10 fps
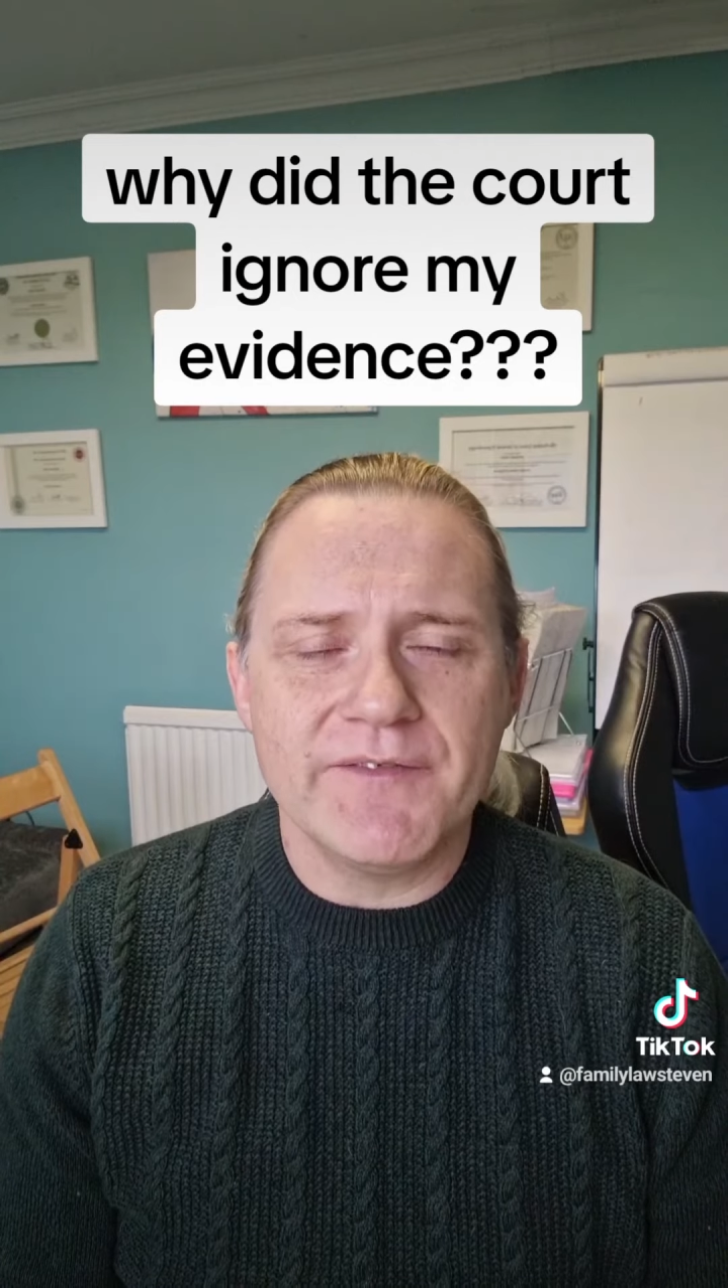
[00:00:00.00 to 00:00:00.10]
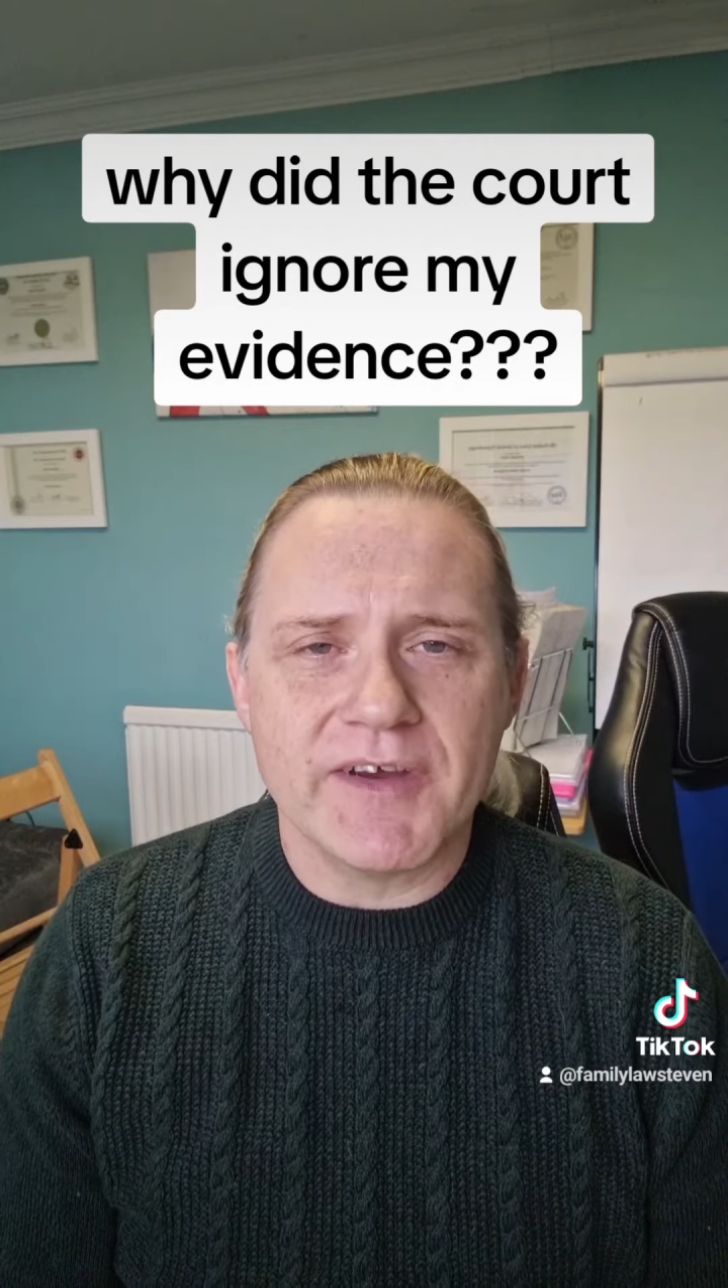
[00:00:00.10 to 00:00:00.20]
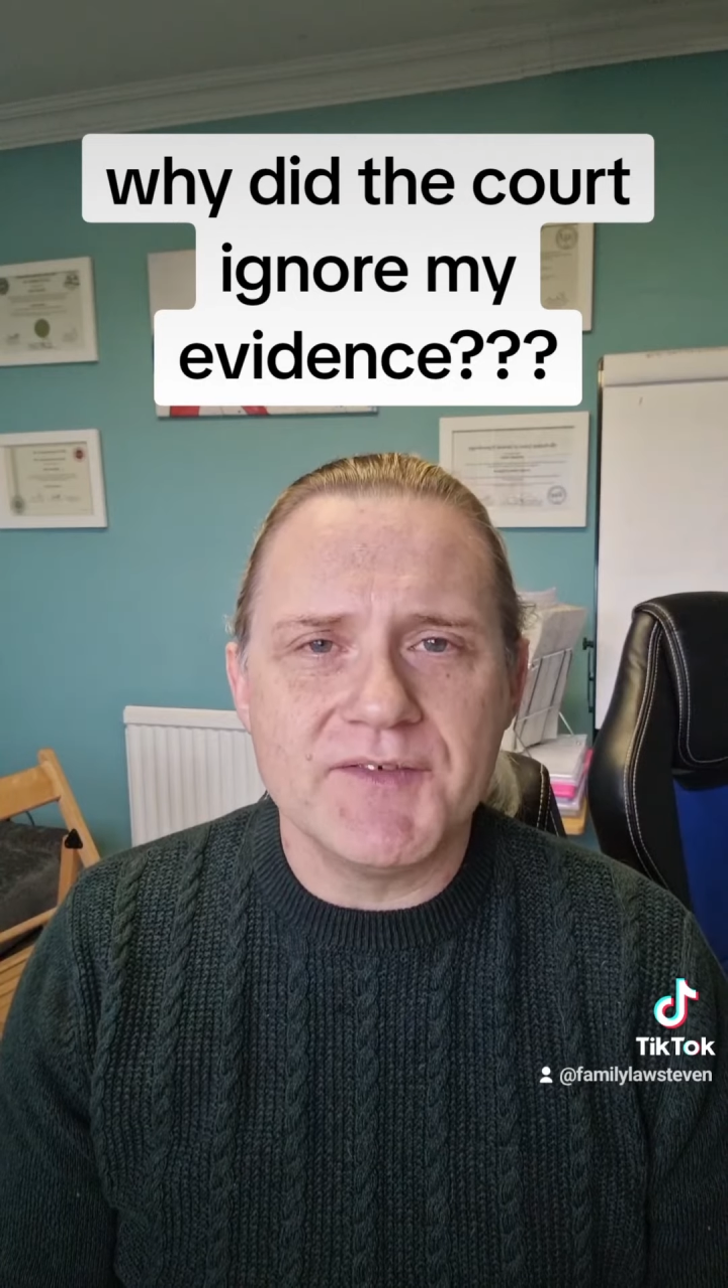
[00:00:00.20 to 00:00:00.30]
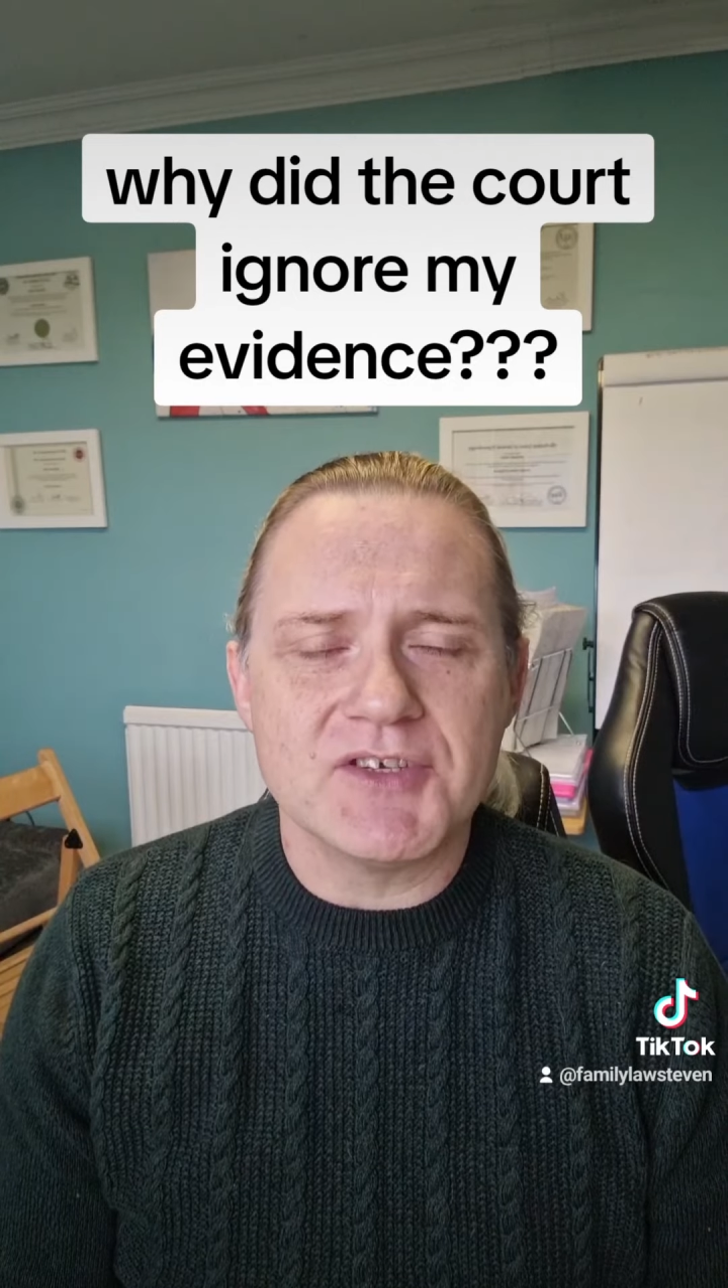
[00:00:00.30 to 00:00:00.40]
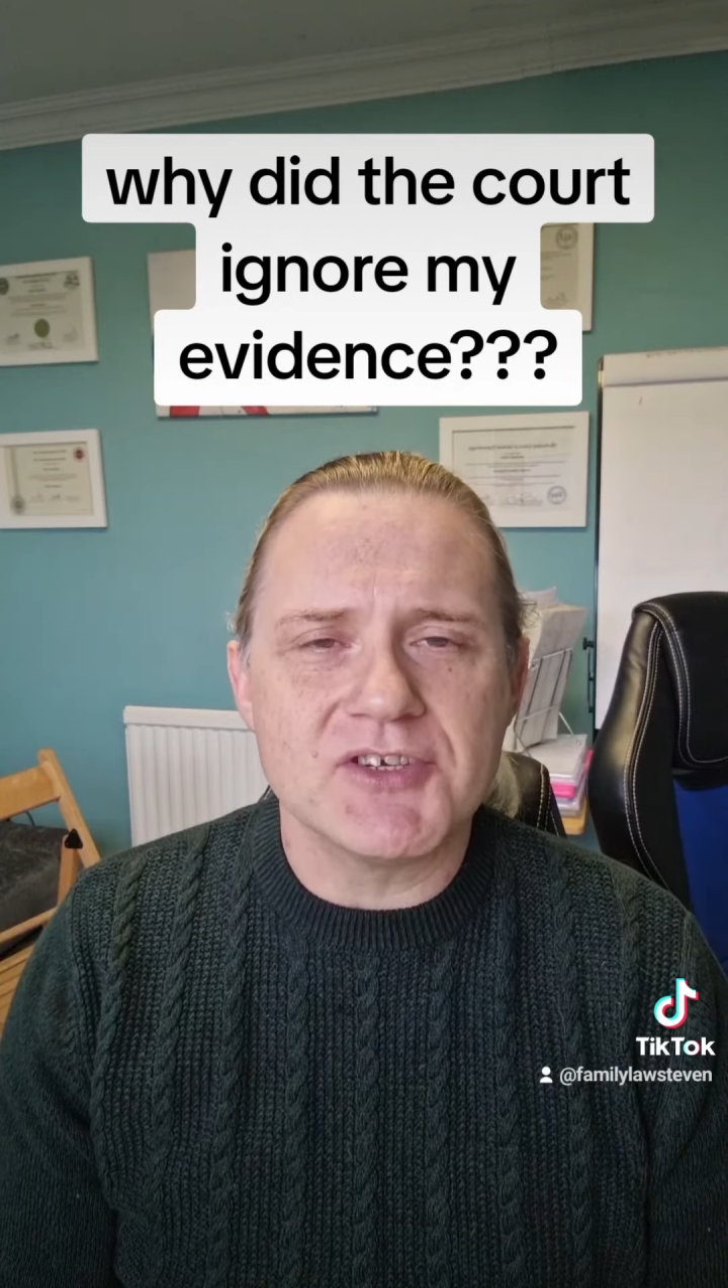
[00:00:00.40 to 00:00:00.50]

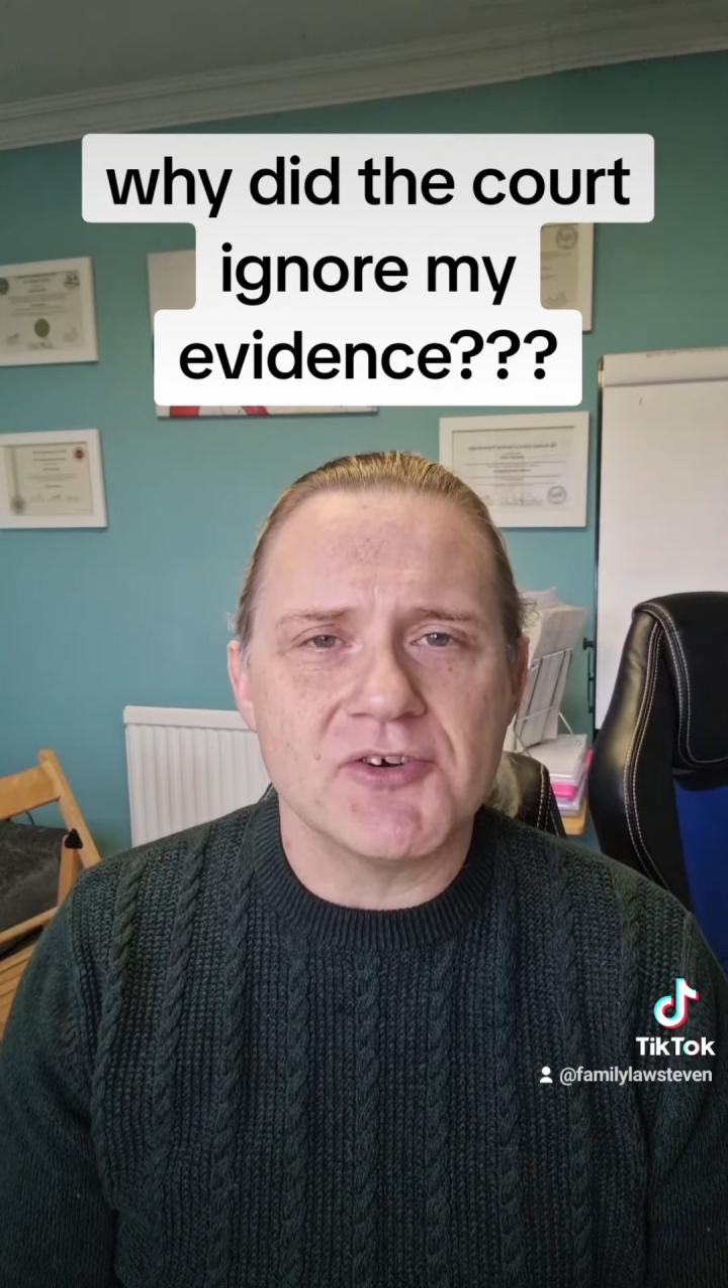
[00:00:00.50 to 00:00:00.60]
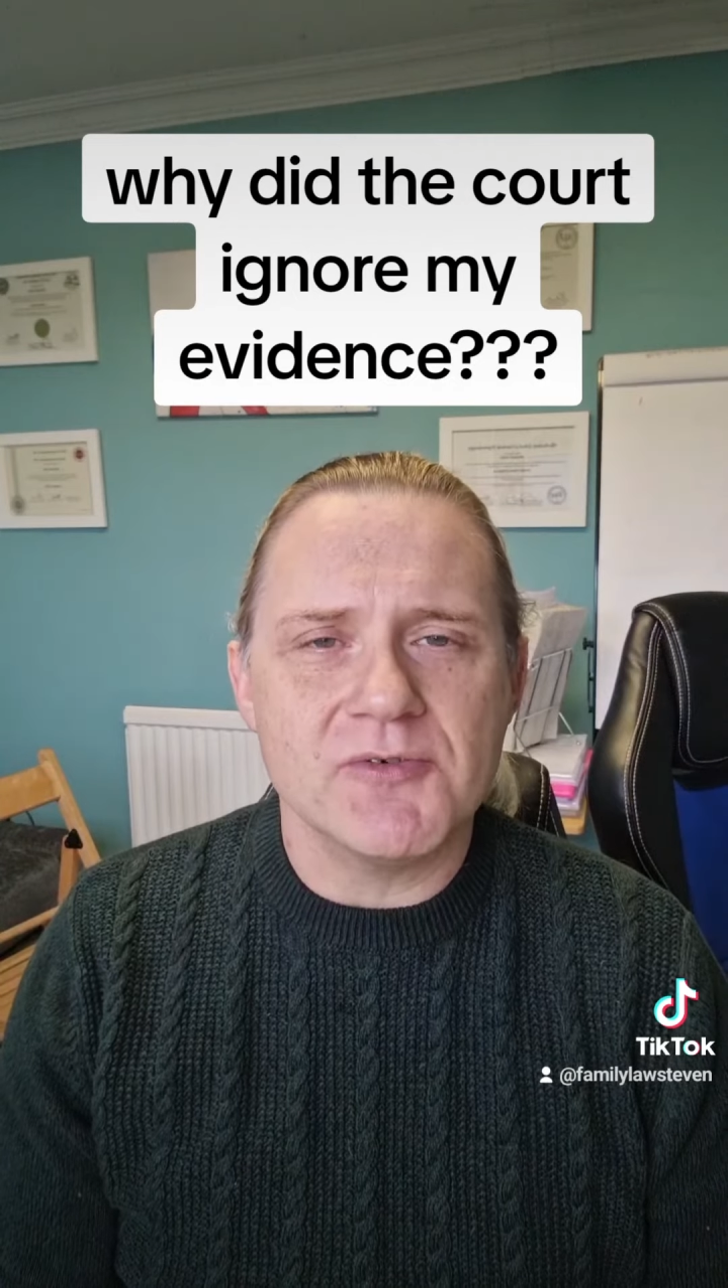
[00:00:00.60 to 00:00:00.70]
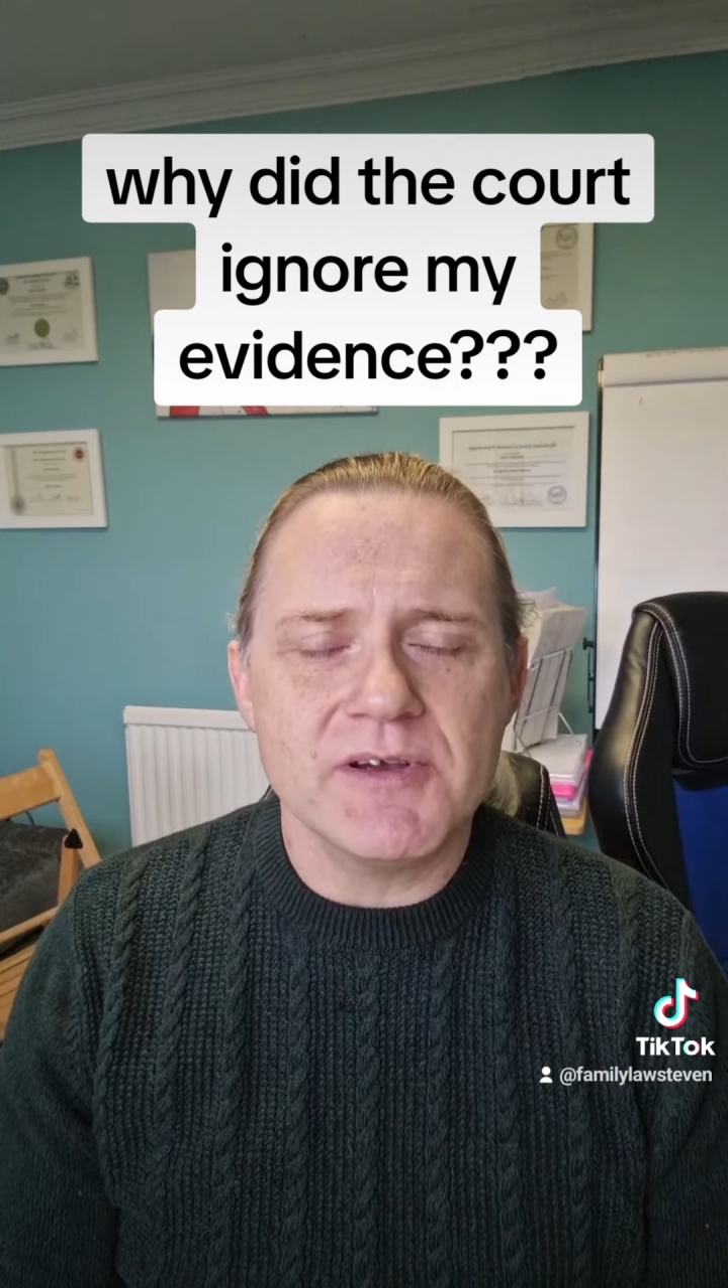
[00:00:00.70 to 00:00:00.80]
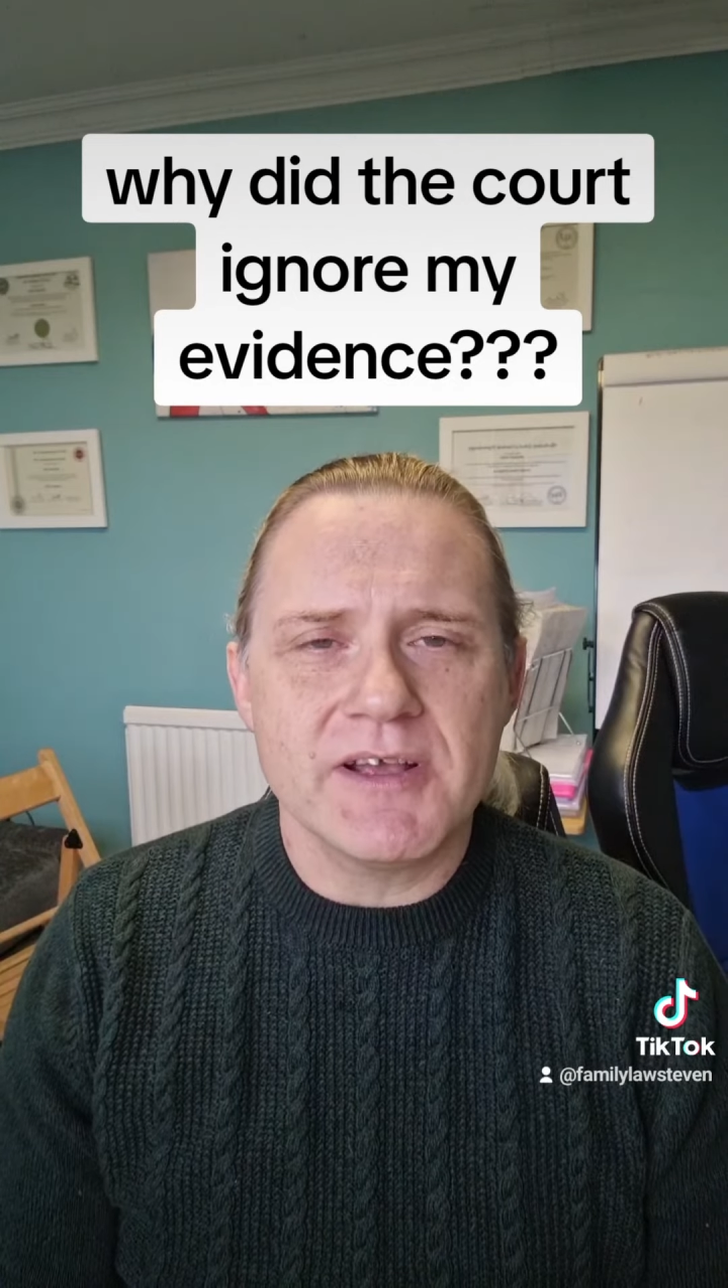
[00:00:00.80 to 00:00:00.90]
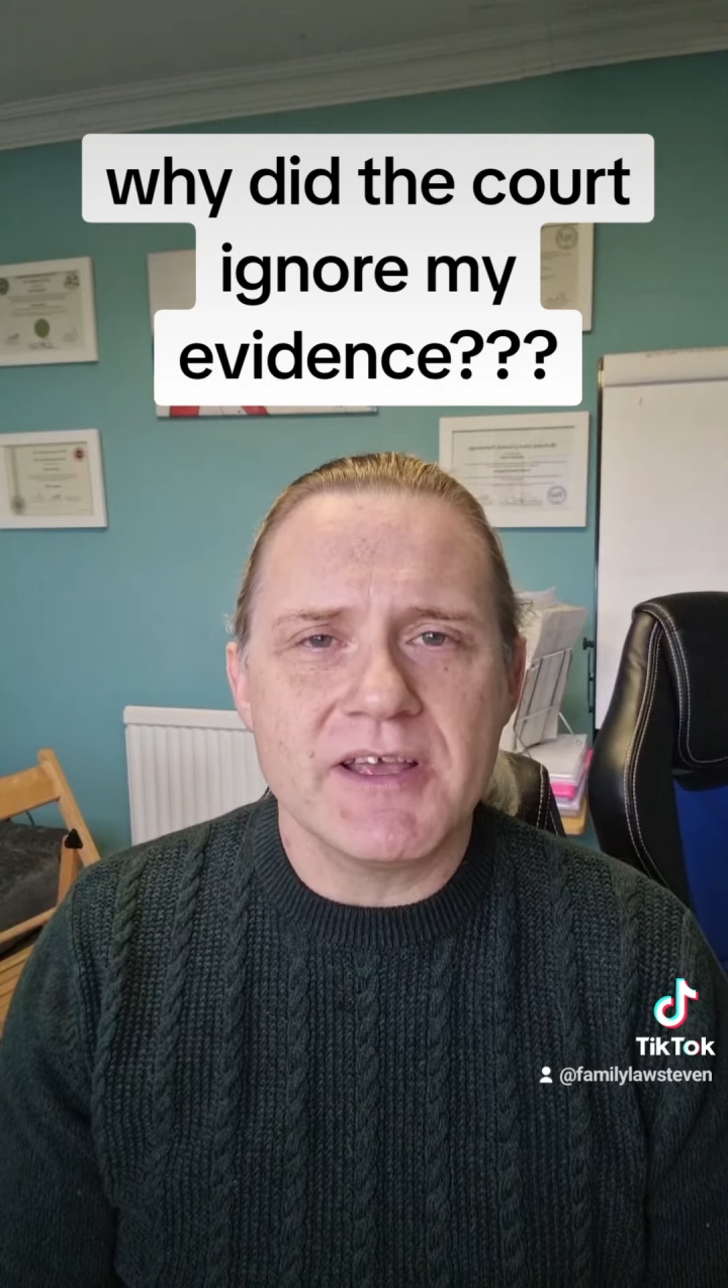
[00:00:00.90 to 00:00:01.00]
favours at
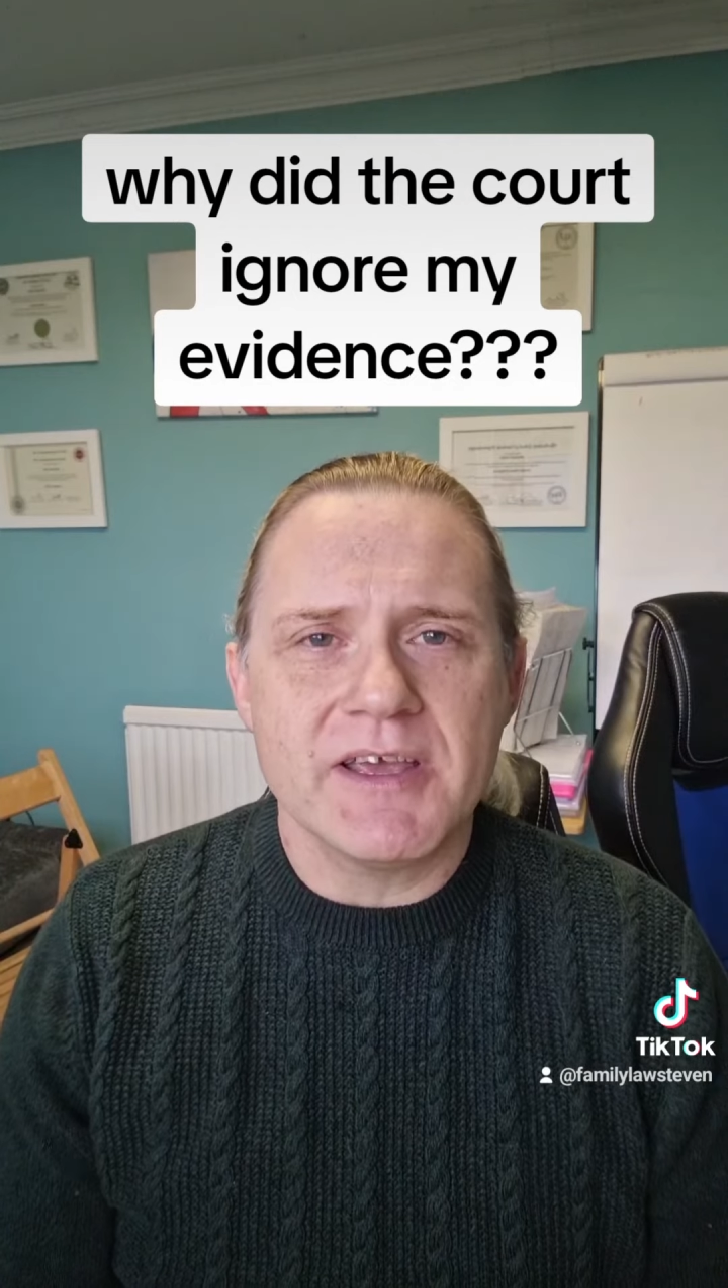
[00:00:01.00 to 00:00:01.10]
all